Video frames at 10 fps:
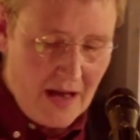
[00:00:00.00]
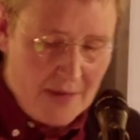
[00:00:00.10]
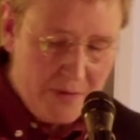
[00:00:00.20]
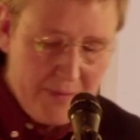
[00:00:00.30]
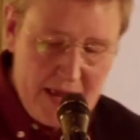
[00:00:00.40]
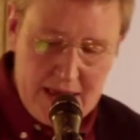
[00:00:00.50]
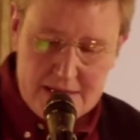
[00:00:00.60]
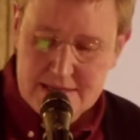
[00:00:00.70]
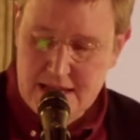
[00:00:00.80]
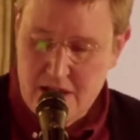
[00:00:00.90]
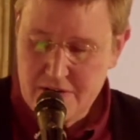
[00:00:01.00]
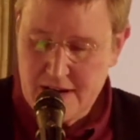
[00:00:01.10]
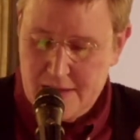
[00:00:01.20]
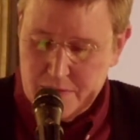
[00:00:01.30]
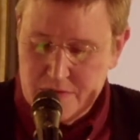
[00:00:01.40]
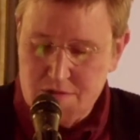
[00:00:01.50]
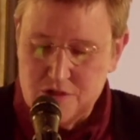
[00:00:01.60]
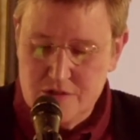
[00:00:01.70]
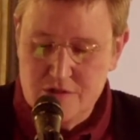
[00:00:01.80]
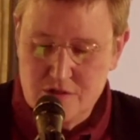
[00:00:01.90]
I put my head down and I was
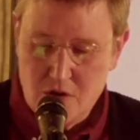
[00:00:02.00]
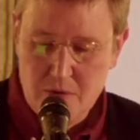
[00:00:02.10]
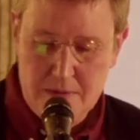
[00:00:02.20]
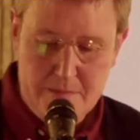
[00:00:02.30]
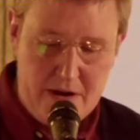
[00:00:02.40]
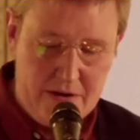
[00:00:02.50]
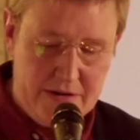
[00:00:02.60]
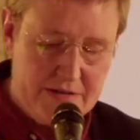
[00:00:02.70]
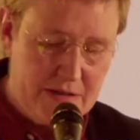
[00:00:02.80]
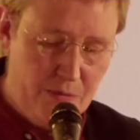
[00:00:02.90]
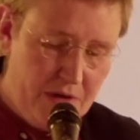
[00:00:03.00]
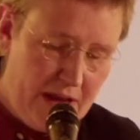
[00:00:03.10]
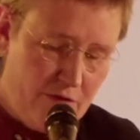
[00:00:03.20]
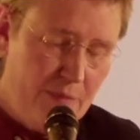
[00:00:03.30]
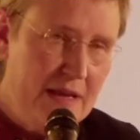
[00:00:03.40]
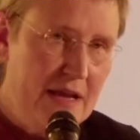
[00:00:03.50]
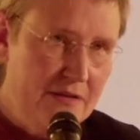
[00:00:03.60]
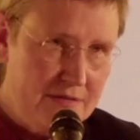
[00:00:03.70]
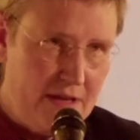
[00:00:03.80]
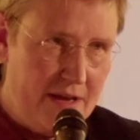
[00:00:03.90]
just so embarrassed. And when everybody
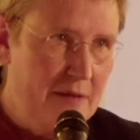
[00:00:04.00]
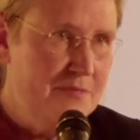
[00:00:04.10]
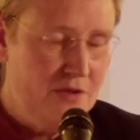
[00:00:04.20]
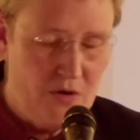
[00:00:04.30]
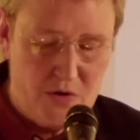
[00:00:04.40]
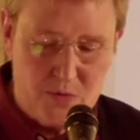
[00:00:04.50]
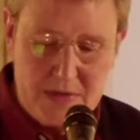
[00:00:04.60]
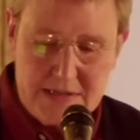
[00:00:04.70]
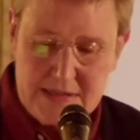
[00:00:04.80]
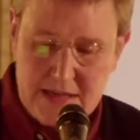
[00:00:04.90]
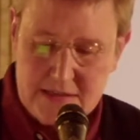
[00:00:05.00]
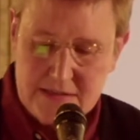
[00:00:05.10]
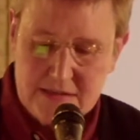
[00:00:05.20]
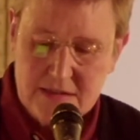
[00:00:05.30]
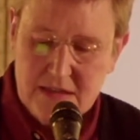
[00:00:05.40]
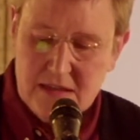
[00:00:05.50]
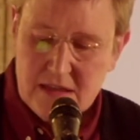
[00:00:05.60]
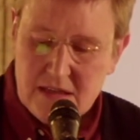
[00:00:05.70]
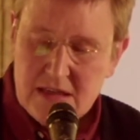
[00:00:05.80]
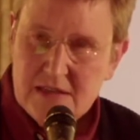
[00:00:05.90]
else got up to go to recess,
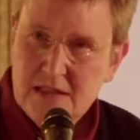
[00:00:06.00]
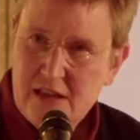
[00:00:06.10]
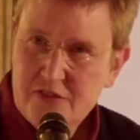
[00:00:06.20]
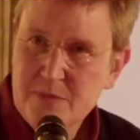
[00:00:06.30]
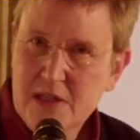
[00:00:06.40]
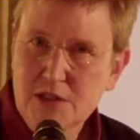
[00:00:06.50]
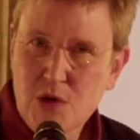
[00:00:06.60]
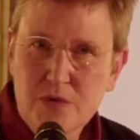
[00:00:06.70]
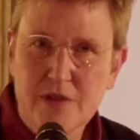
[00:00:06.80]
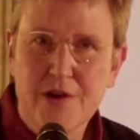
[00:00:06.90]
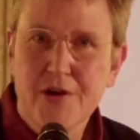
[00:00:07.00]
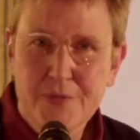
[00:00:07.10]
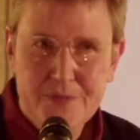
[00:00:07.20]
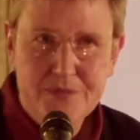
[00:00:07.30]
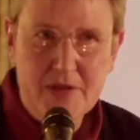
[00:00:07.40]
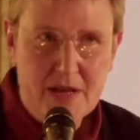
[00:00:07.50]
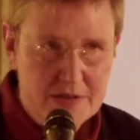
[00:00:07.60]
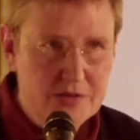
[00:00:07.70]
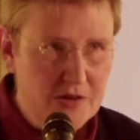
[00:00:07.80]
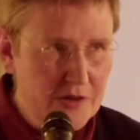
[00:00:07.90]
they left me alone there. And
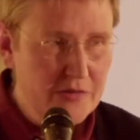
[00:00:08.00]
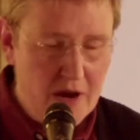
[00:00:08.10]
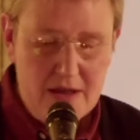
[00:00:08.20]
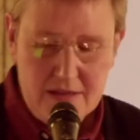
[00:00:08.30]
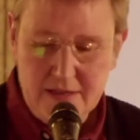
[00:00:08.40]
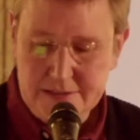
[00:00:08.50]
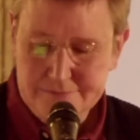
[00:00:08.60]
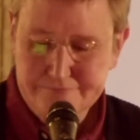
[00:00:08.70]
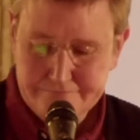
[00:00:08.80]
I started crying.